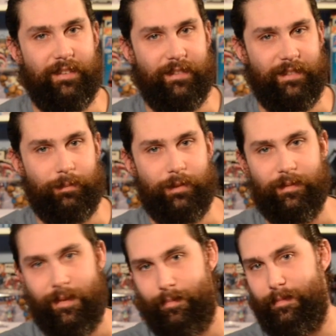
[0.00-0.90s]
so I'm going to put
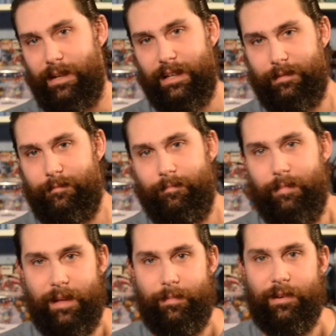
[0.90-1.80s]
them up in my
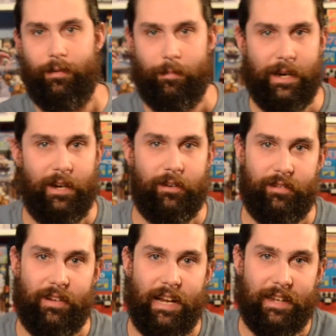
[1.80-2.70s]
maybe repair
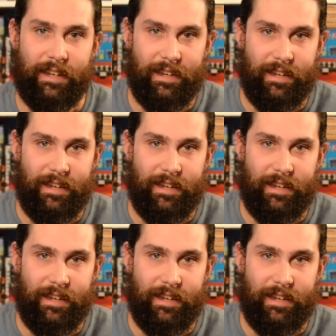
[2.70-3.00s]
stack.